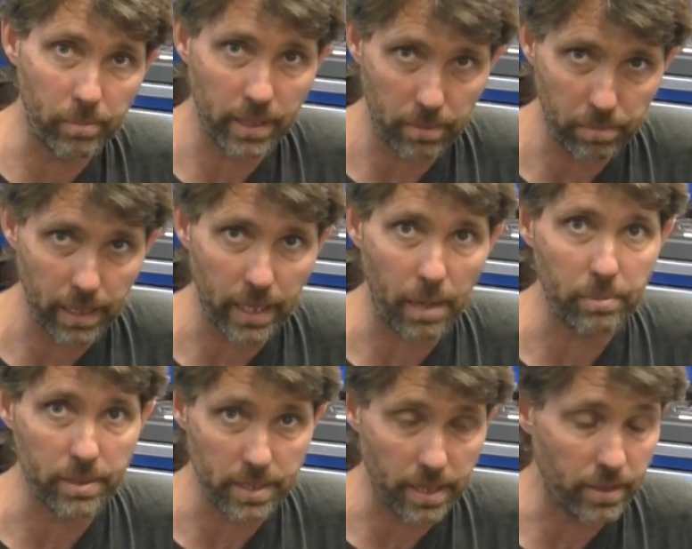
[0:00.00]
pump can then pick it
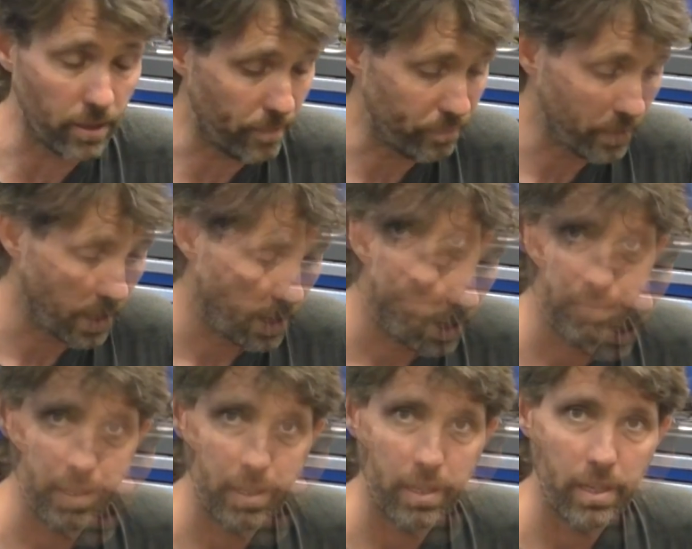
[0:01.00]
up and send it on.
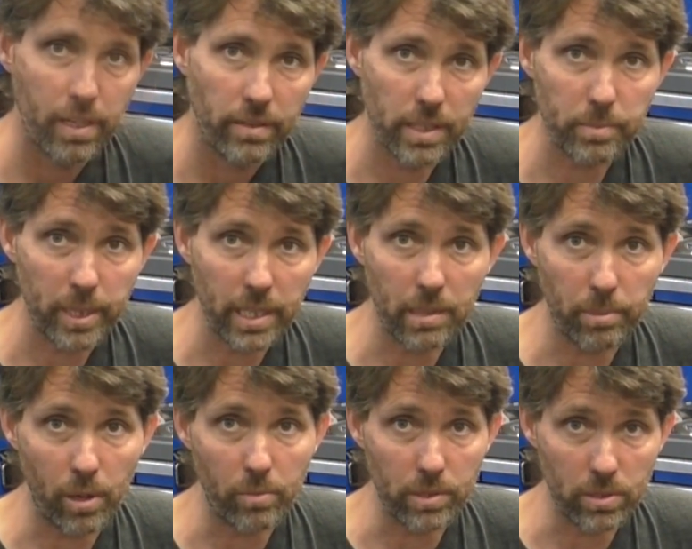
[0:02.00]
This particular
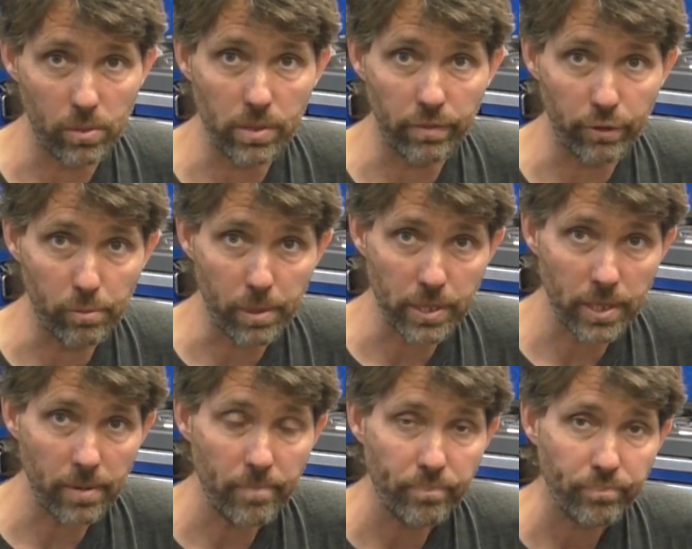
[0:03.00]
boat was losing fuel
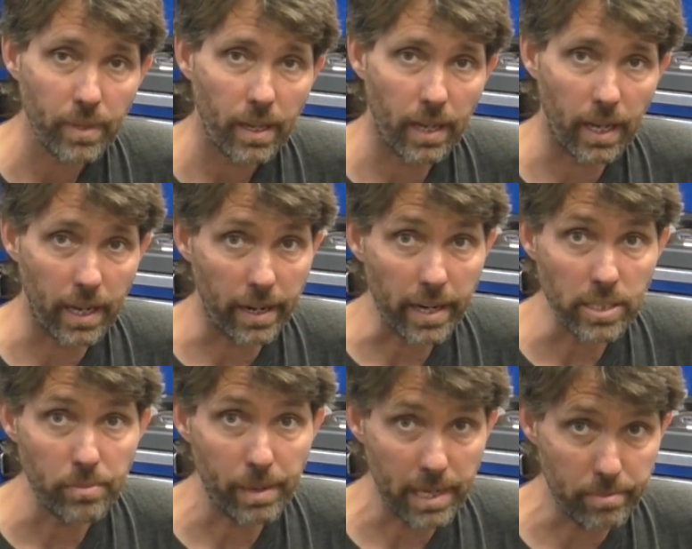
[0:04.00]
pressure. It had
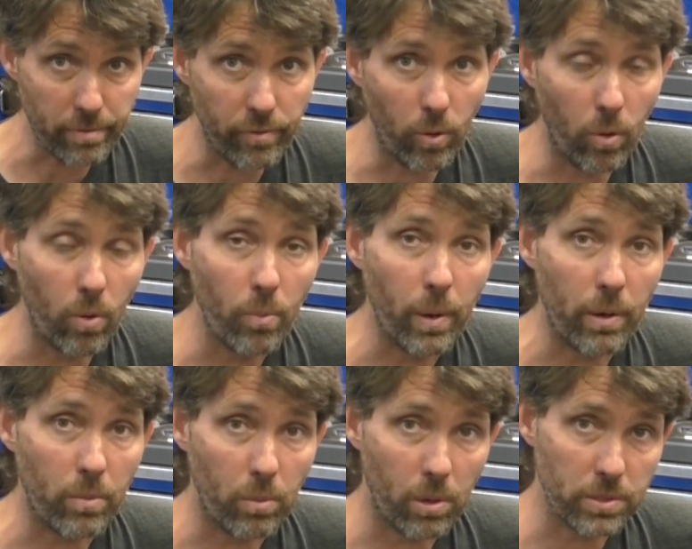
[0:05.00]
actually been in before
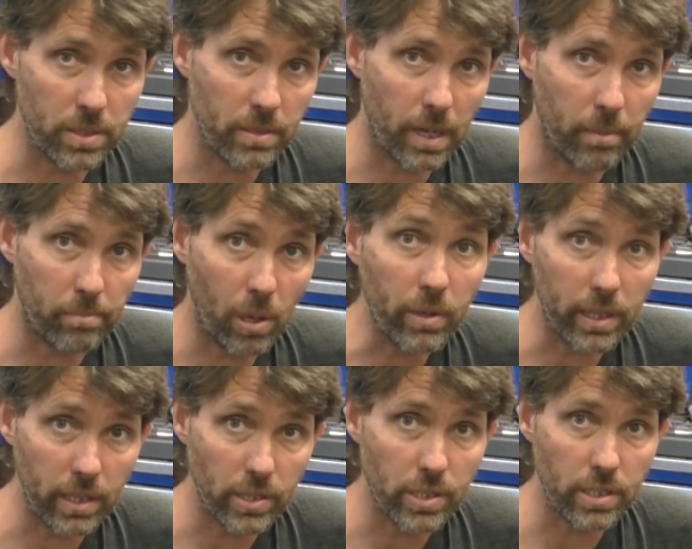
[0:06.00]
where it wasn't a
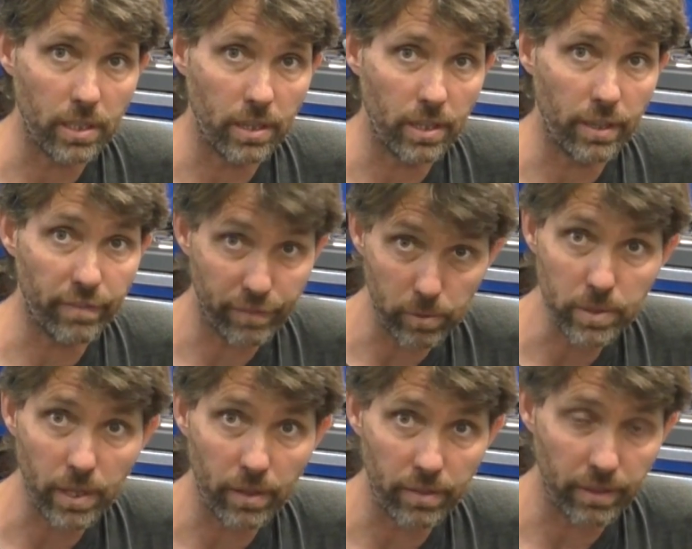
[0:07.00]
blockage in the
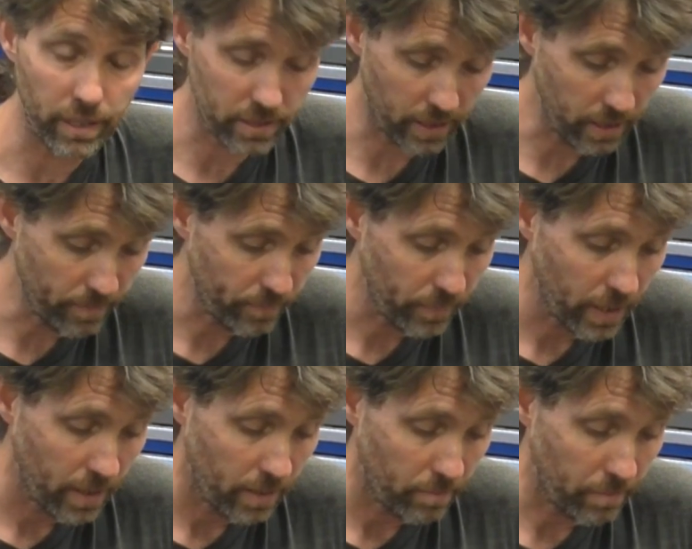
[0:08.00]
filter on the VST,
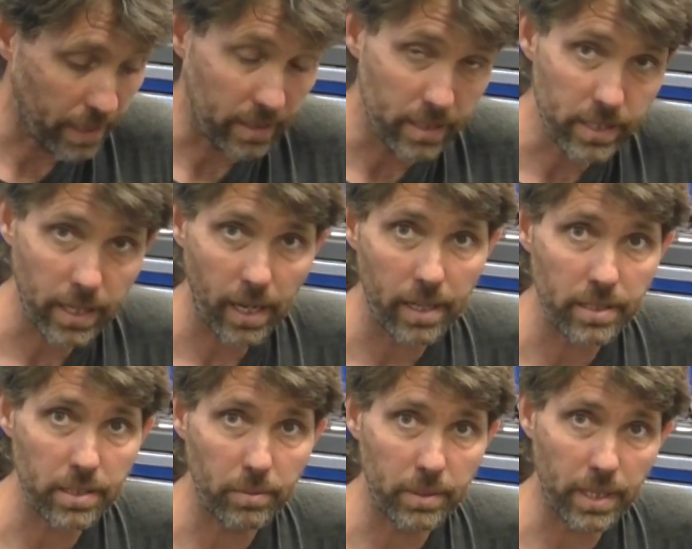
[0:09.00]
but in this
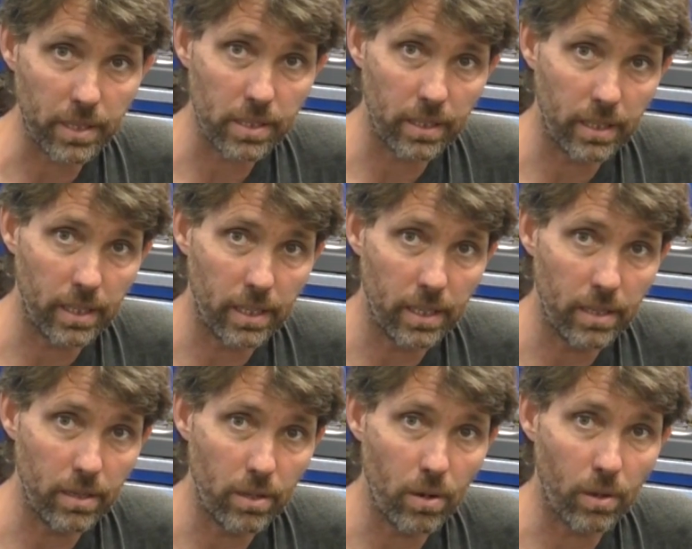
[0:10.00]
case it was
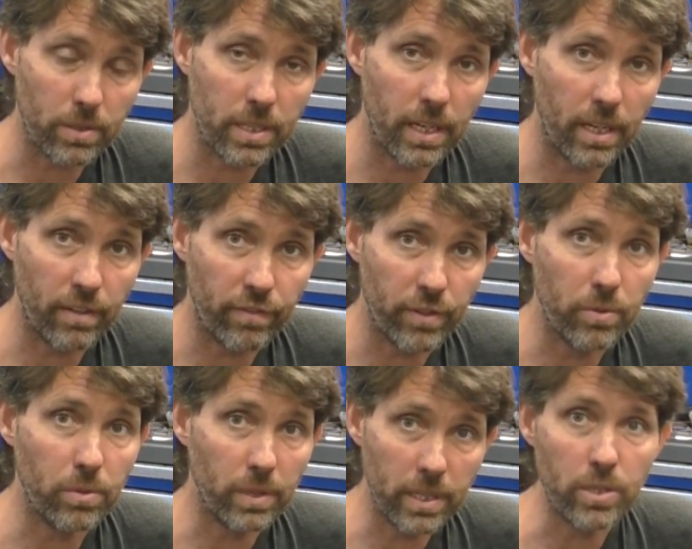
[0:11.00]
actually not getting
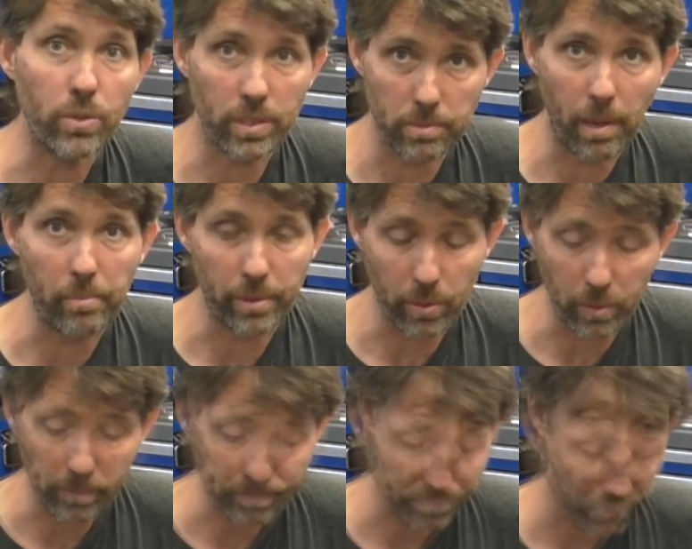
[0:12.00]
fuel into it to pump at
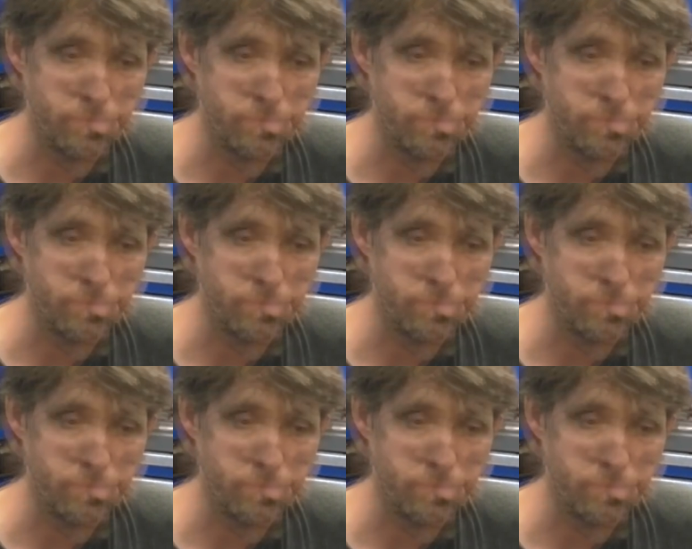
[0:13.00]
all.